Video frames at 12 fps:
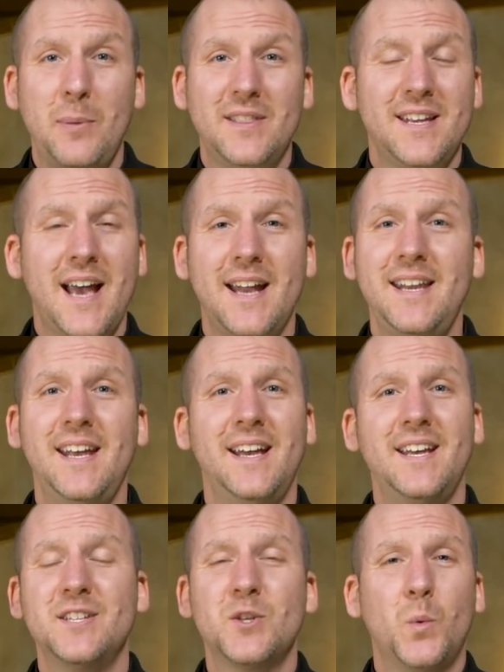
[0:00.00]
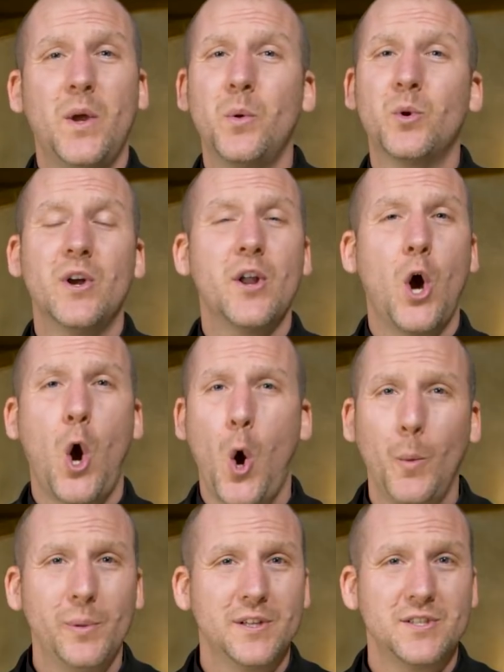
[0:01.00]
But the idea is that we were in a
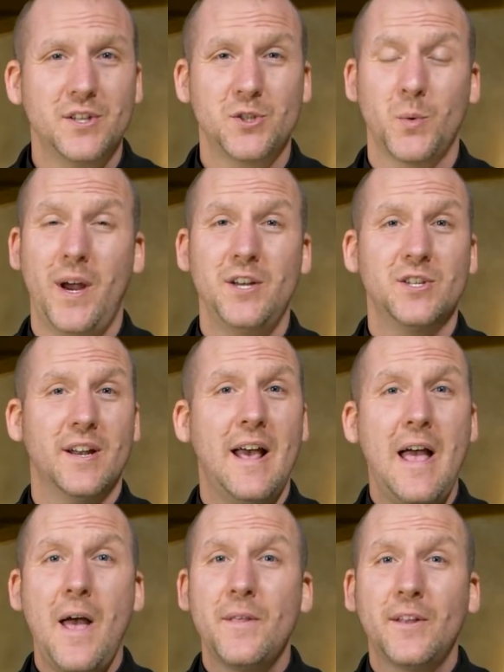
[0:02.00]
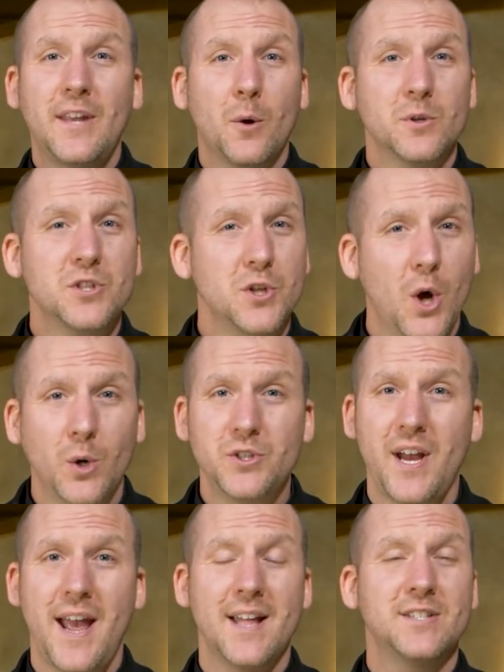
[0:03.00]
hopeless situation, that there was no
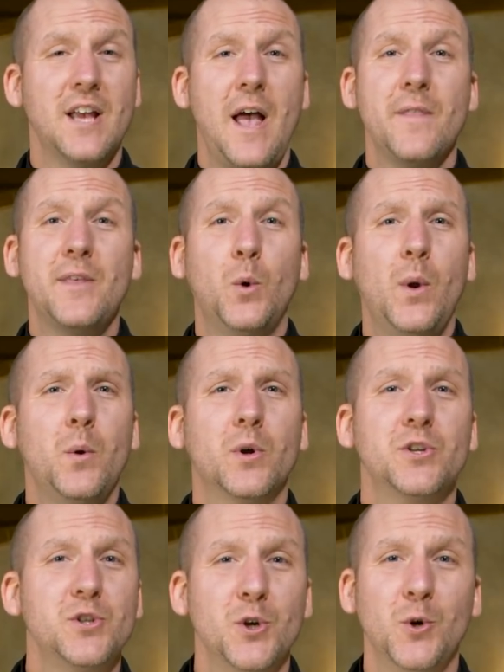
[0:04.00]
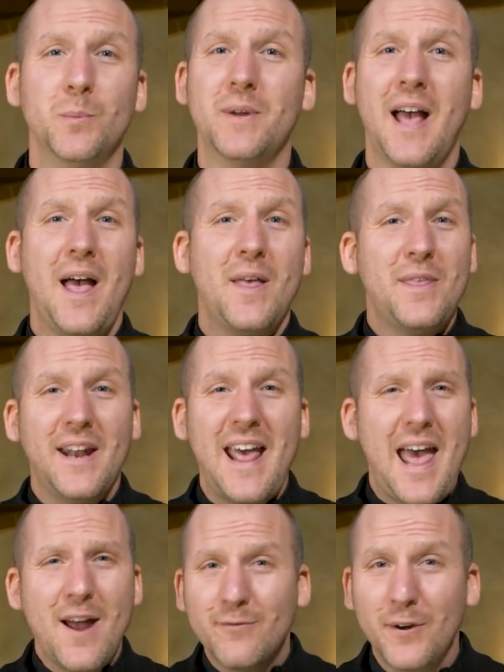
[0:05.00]
chance, that we were doomed, that
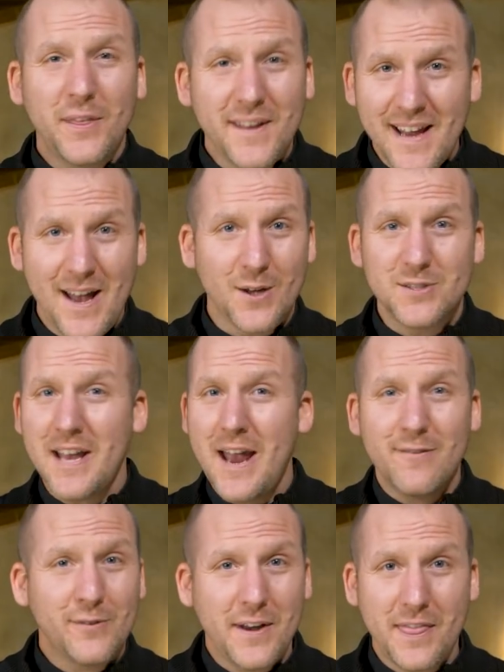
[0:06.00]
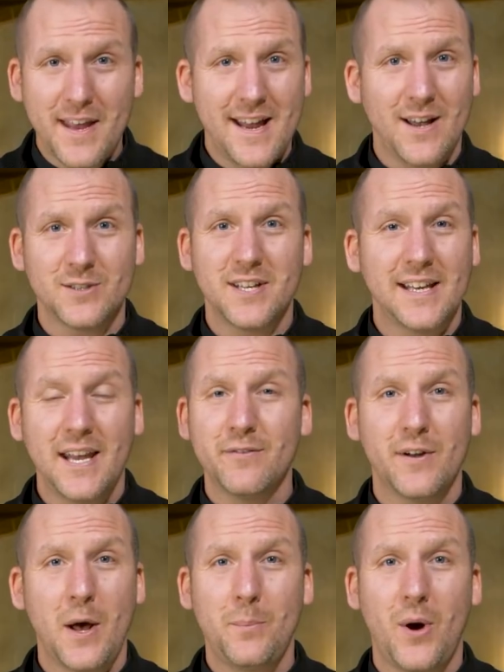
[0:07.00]
everything else had
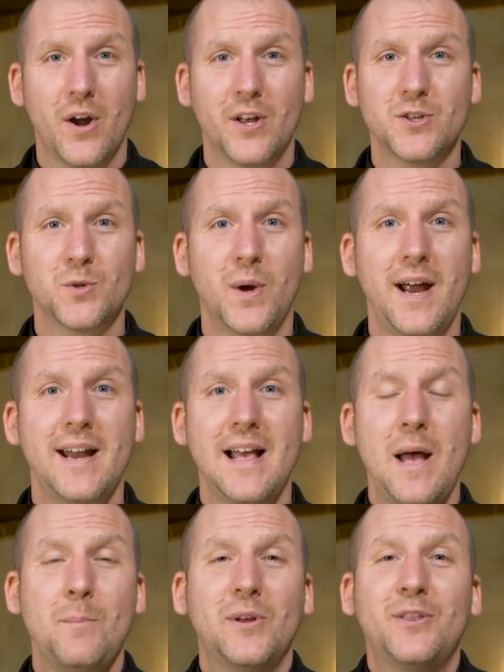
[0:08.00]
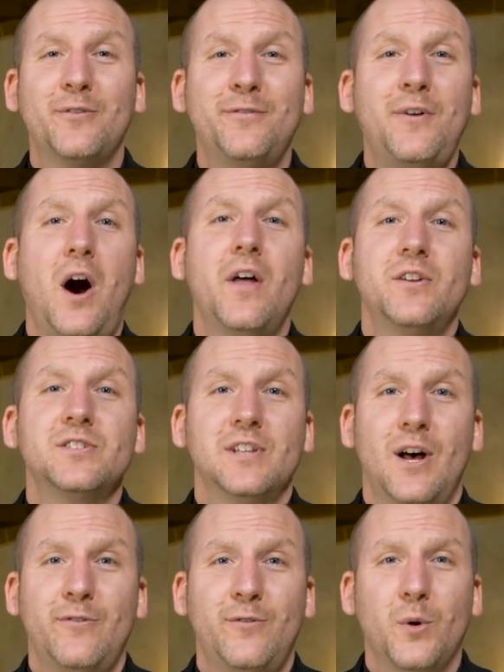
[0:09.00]
given up on us, right? But the Father's
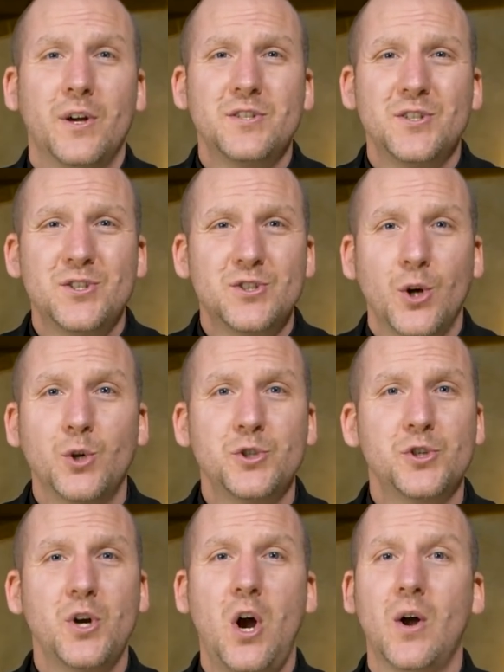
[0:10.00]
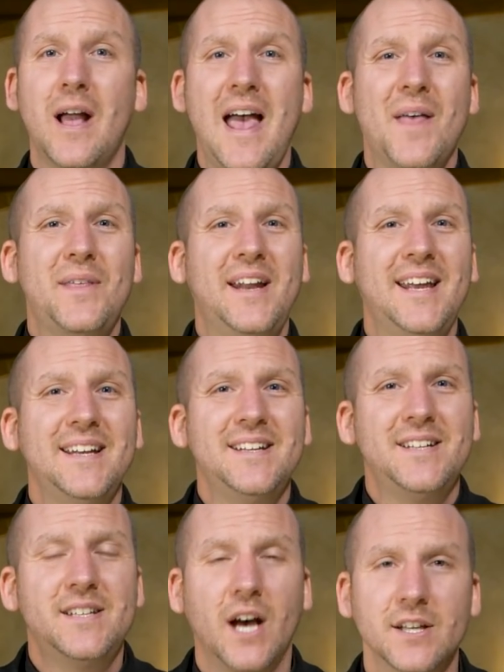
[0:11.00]
love for us is so strong that he
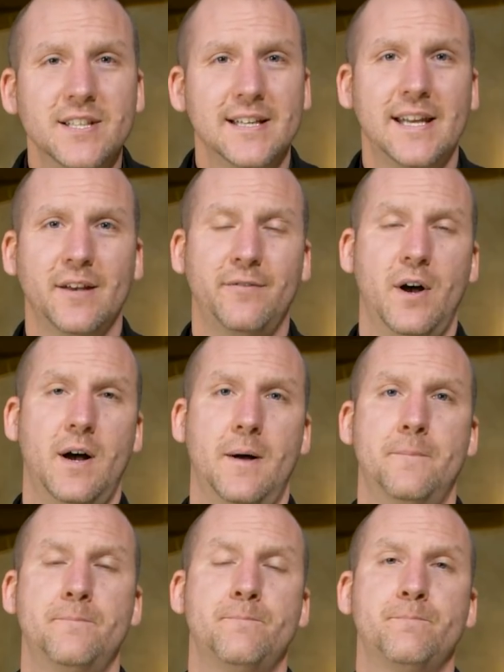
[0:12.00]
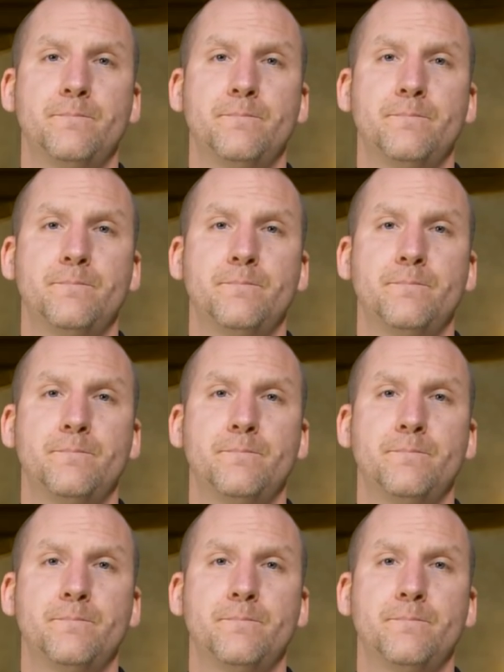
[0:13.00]
doesn't give up.